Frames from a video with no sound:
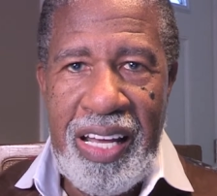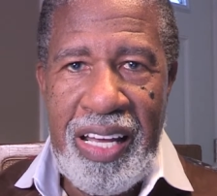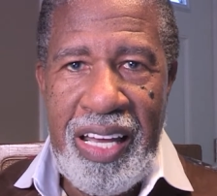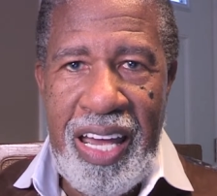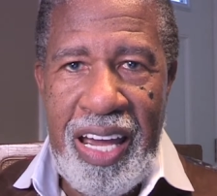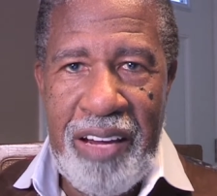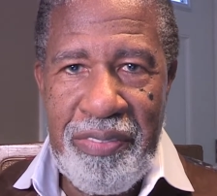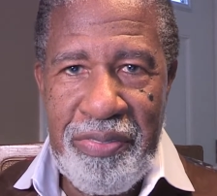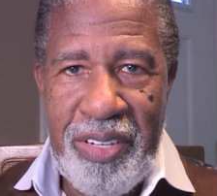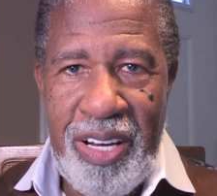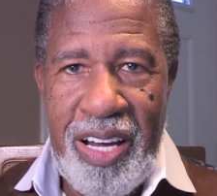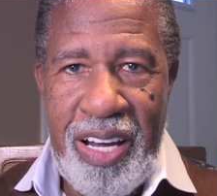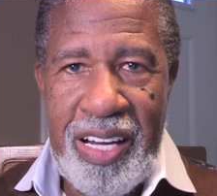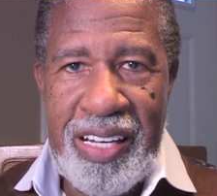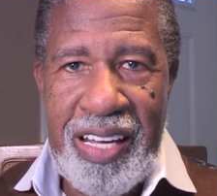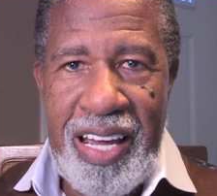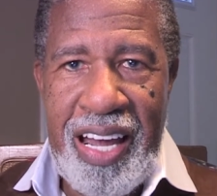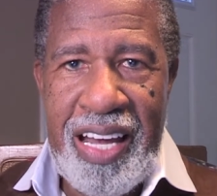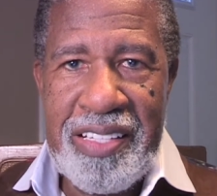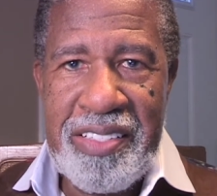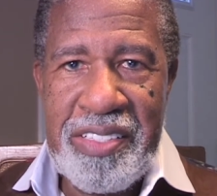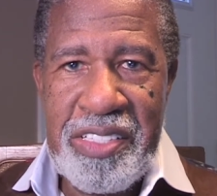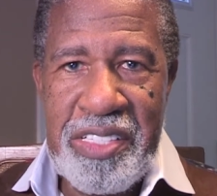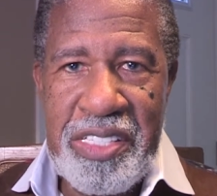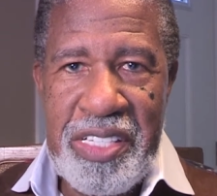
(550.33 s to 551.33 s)
after I
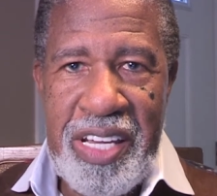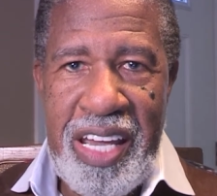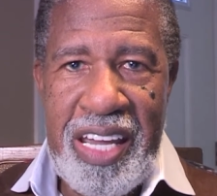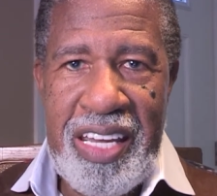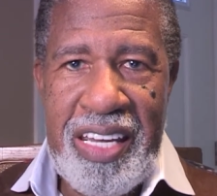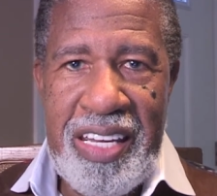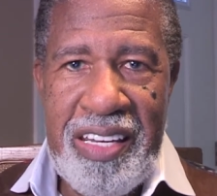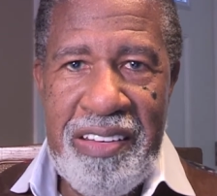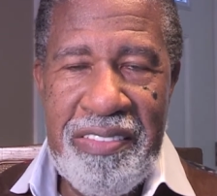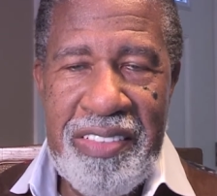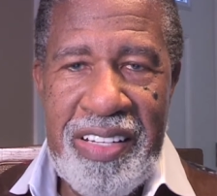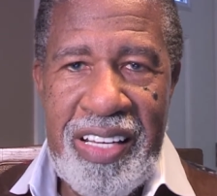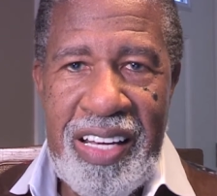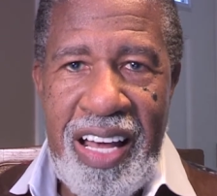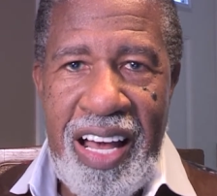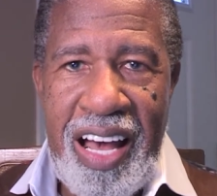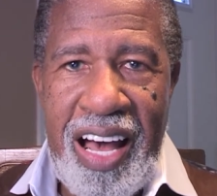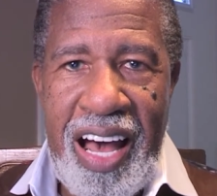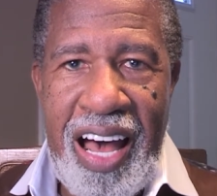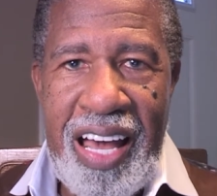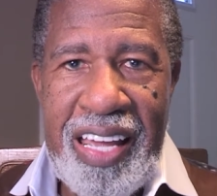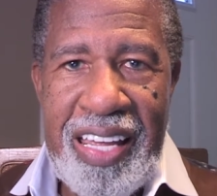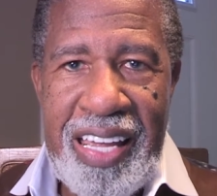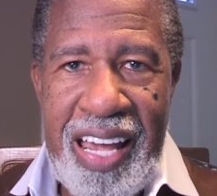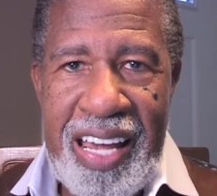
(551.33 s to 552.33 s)
gotten saved,
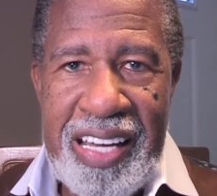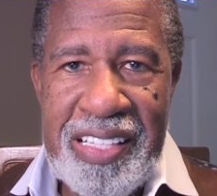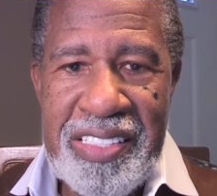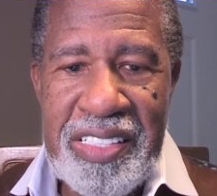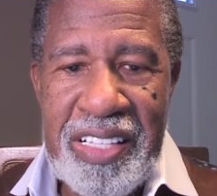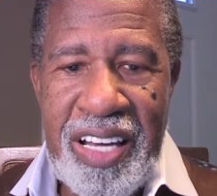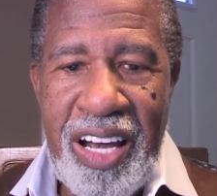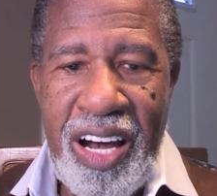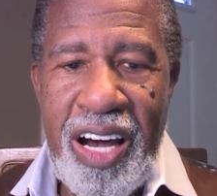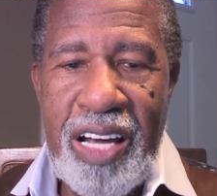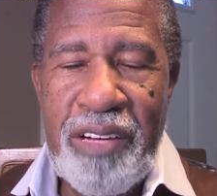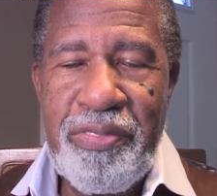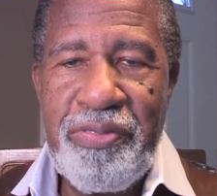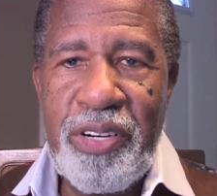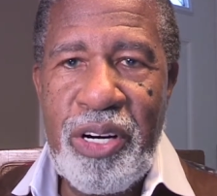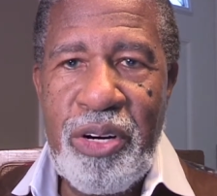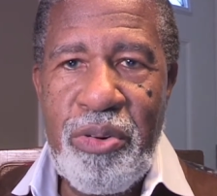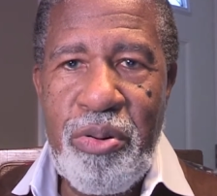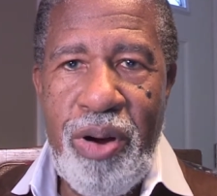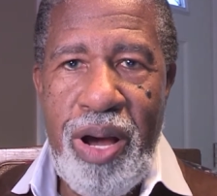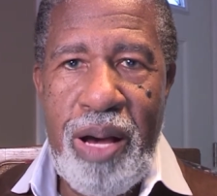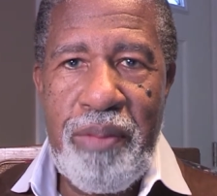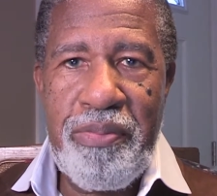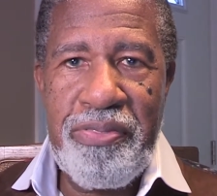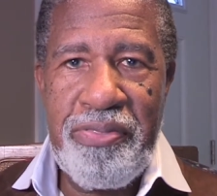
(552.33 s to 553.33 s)
I asked God for
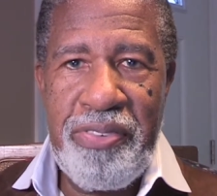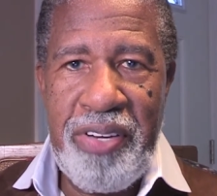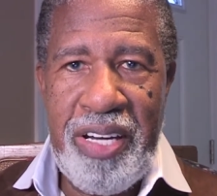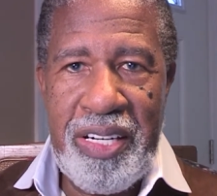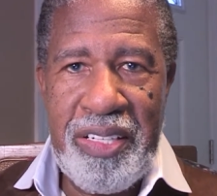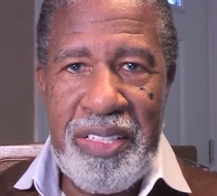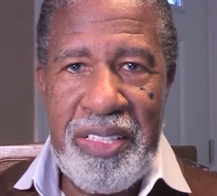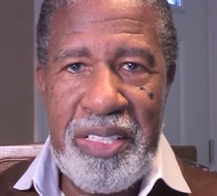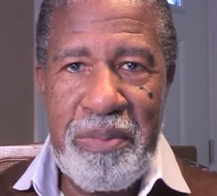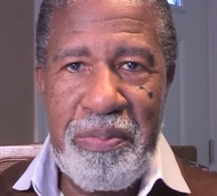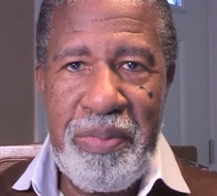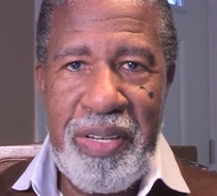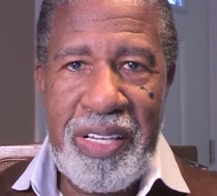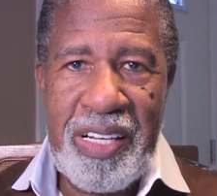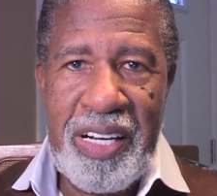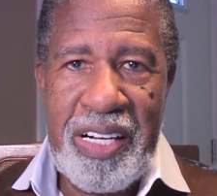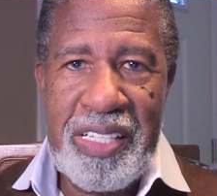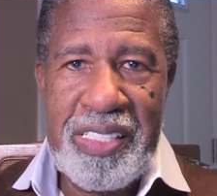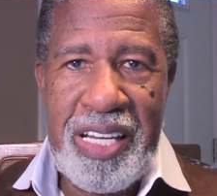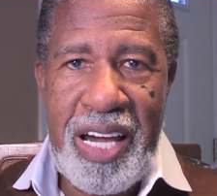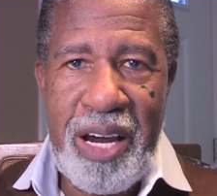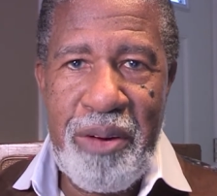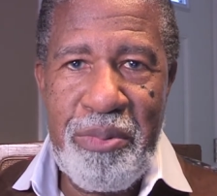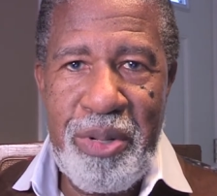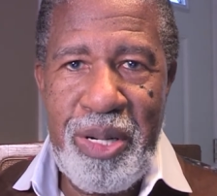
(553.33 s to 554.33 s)
crop failure
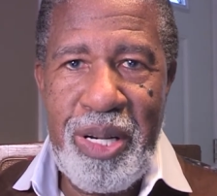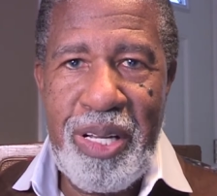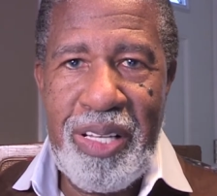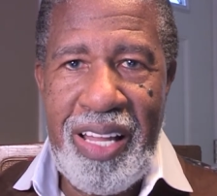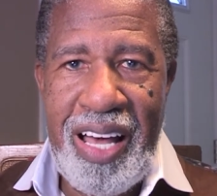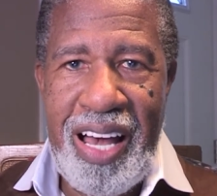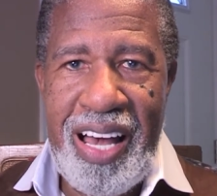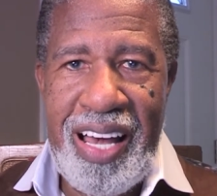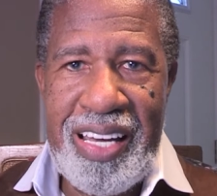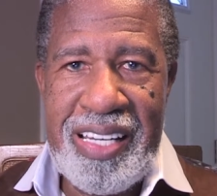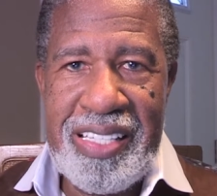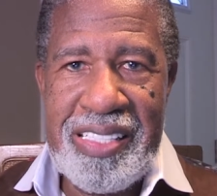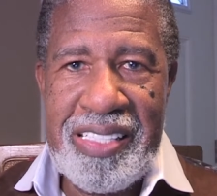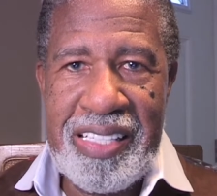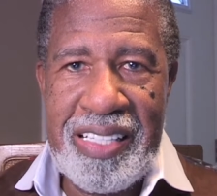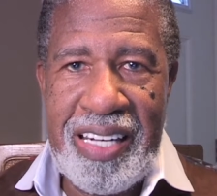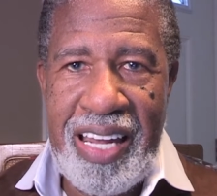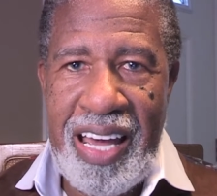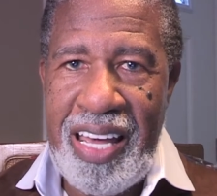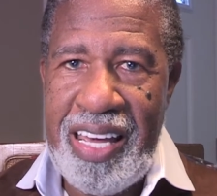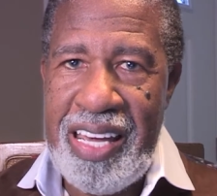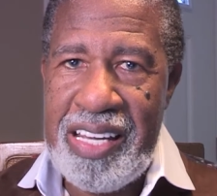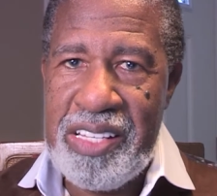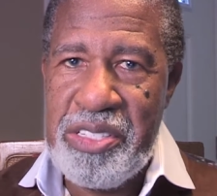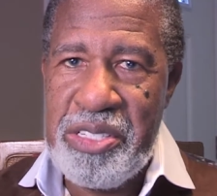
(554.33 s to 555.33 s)
because I realized that
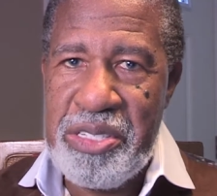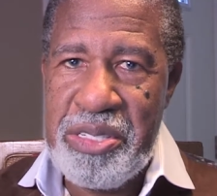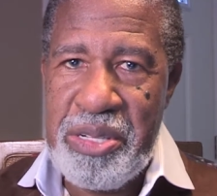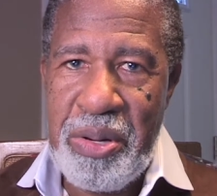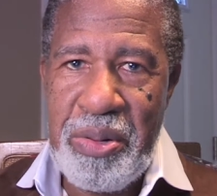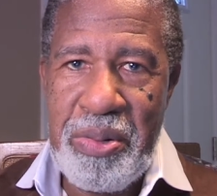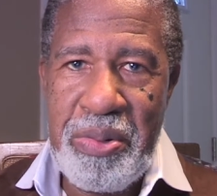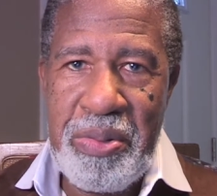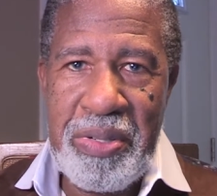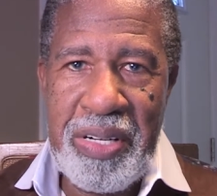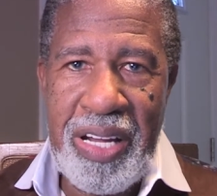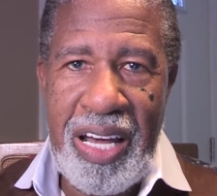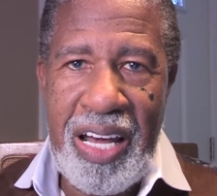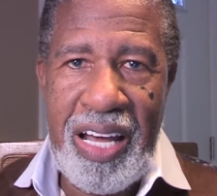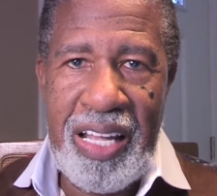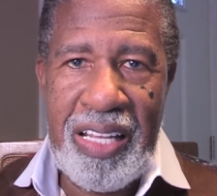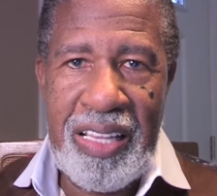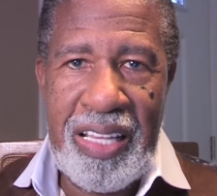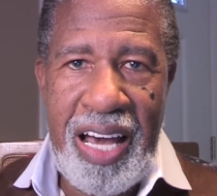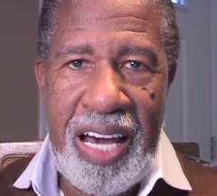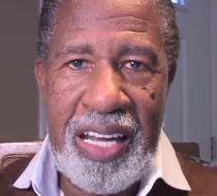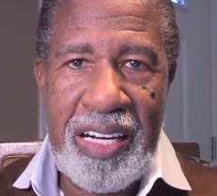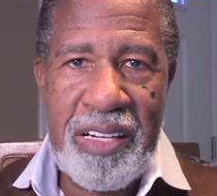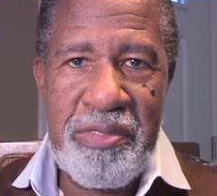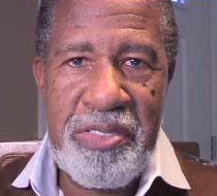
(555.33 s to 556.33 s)
I had sown a
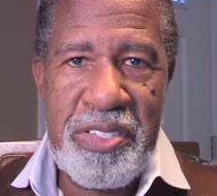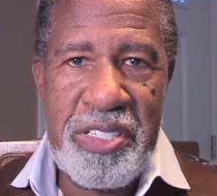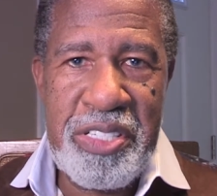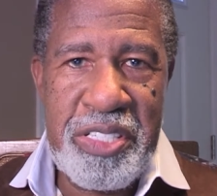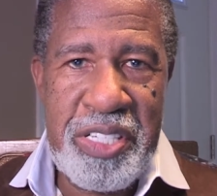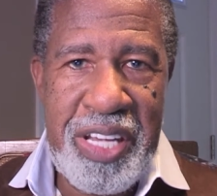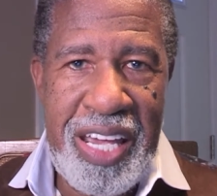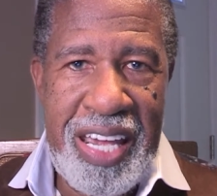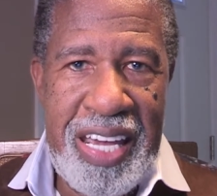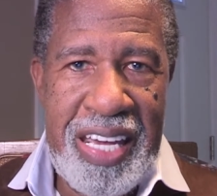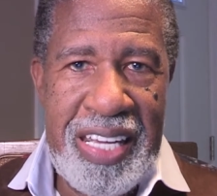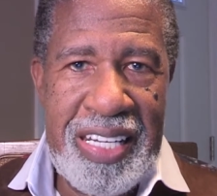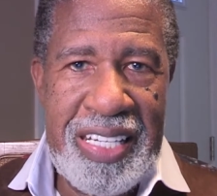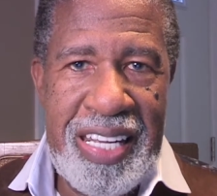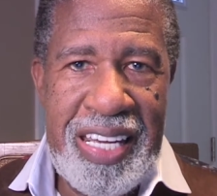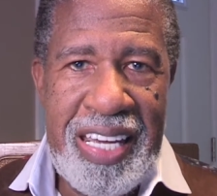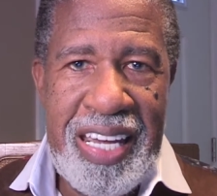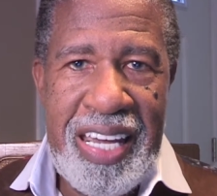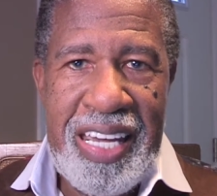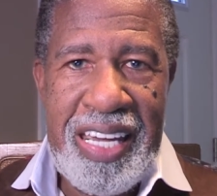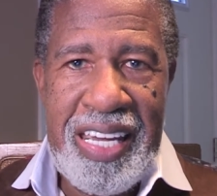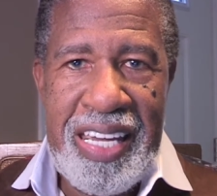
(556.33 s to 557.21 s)
lot of sin